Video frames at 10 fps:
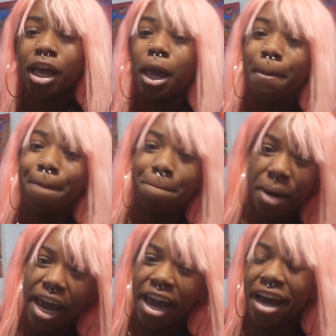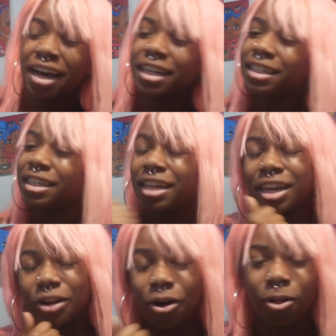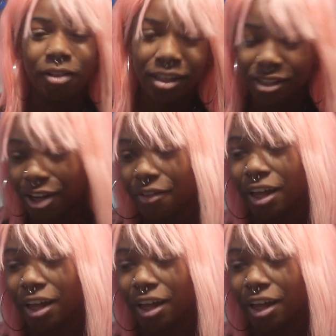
and band and all of that stuff.